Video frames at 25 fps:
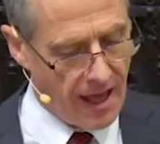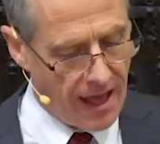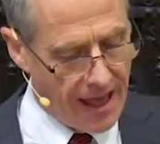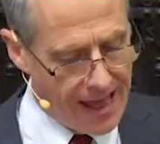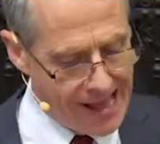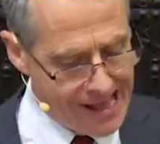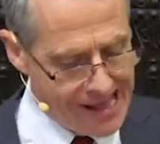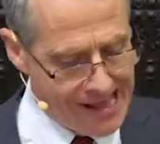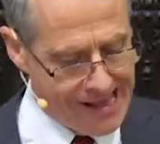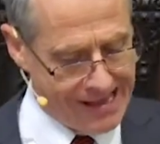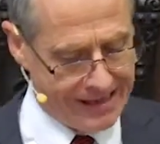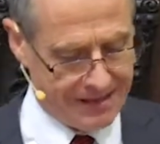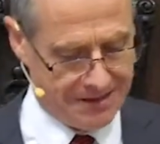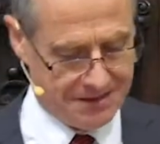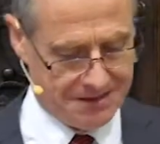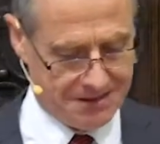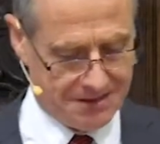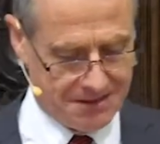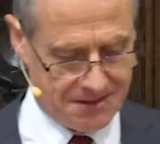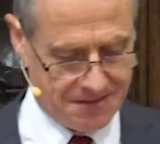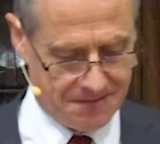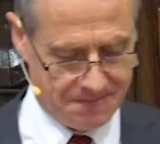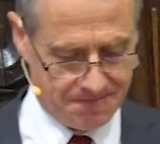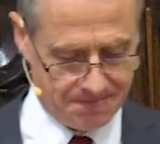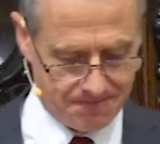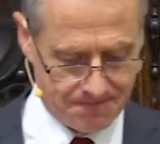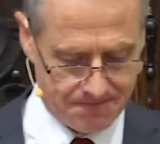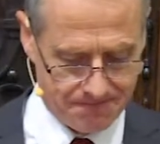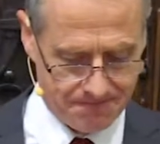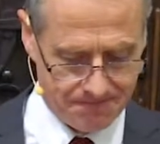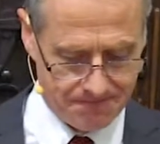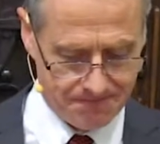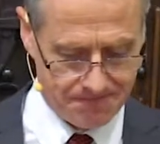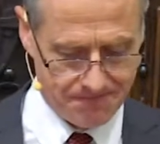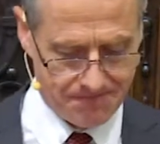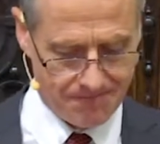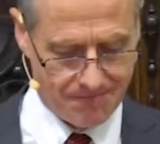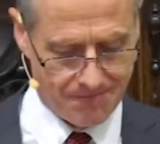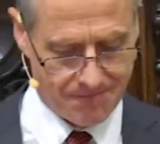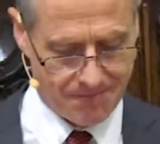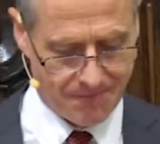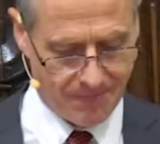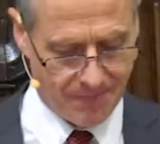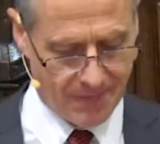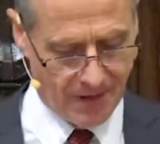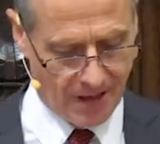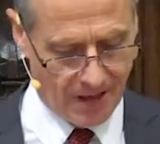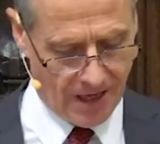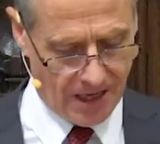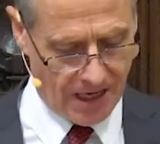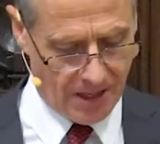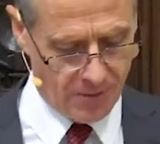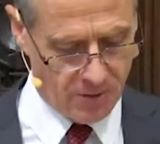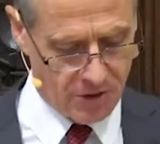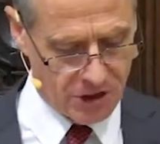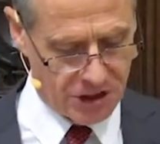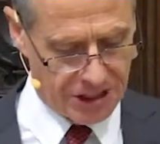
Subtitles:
And I will